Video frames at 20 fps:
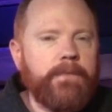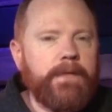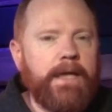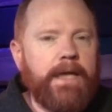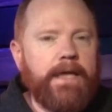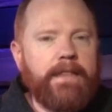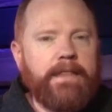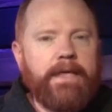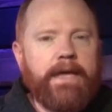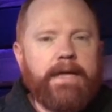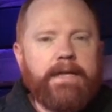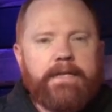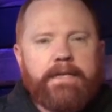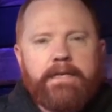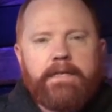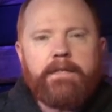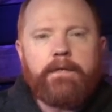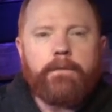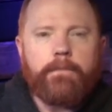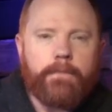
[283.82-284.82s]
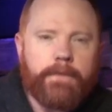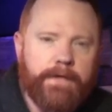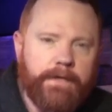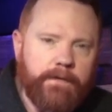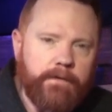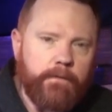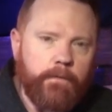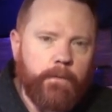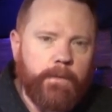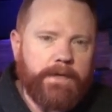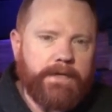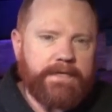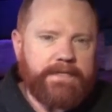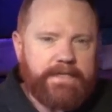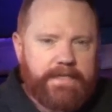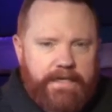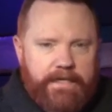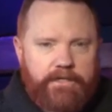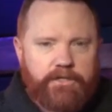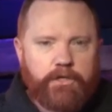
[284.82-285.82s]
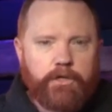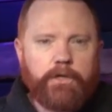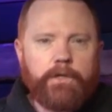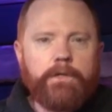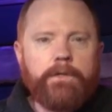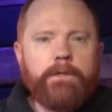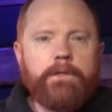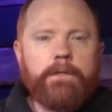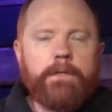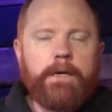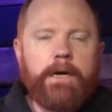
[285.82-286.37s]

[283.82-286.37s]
and the idea that when a teacher,